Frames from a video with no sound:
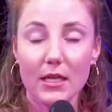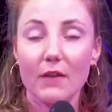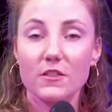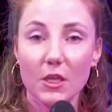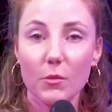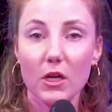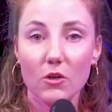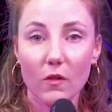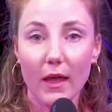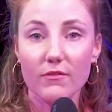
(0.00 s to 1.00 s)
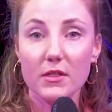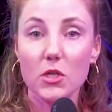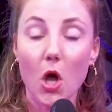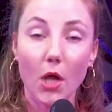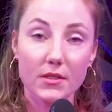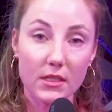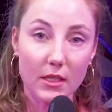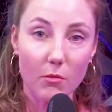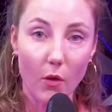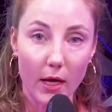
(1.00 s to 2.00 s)
have someone in your life that's
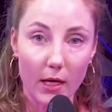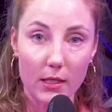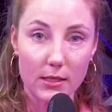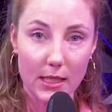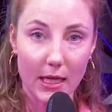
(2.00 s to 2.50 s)
constantly pointing